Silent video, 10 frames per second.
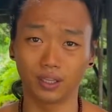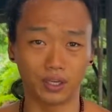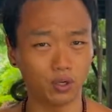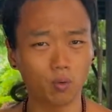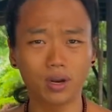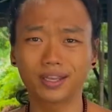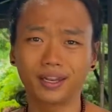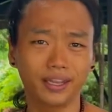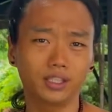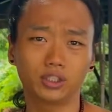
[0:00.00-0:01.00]
You don't want to
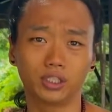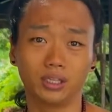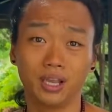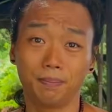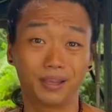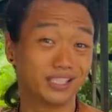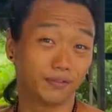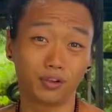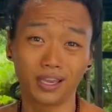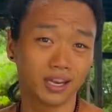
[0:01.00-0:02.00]
get injured, because
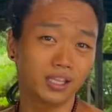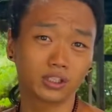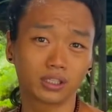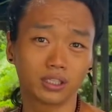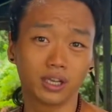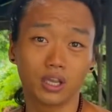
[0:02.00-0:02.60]
if you get injured,